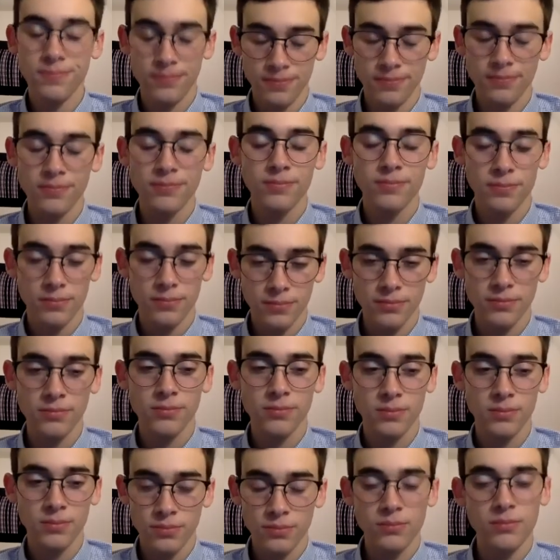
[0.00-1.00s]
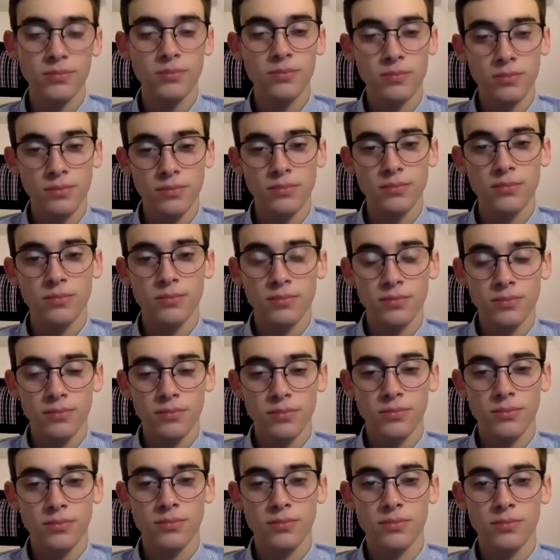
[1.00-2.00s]

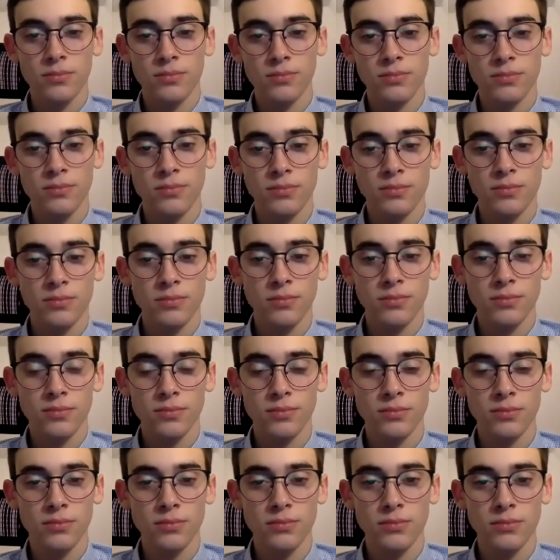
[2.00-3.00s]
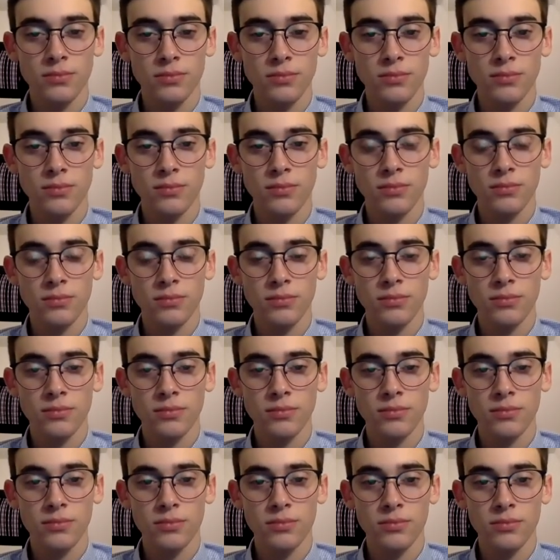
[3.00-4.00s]

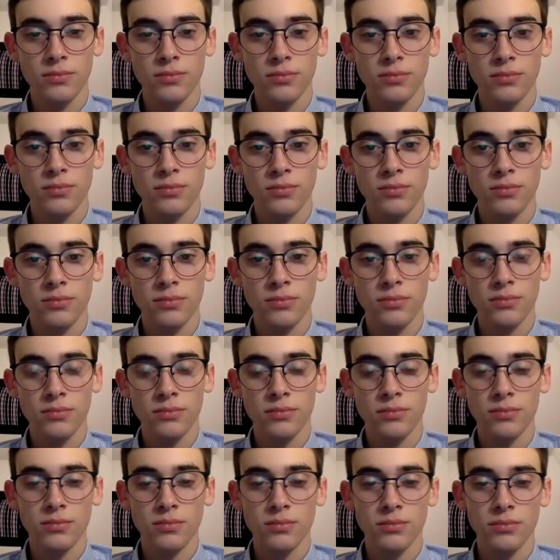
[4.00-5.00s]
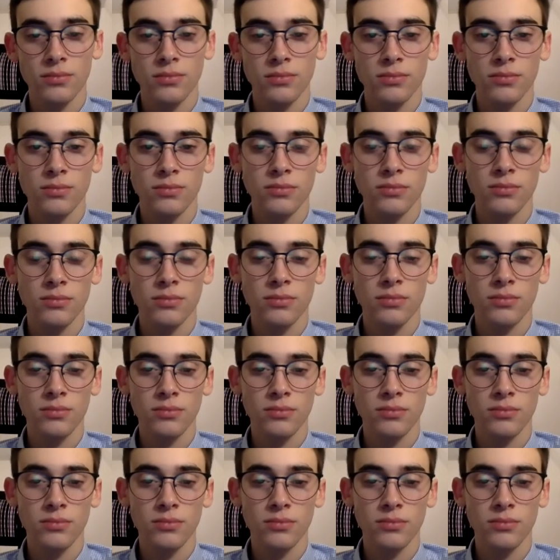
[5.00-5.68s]
This person isn't speaking.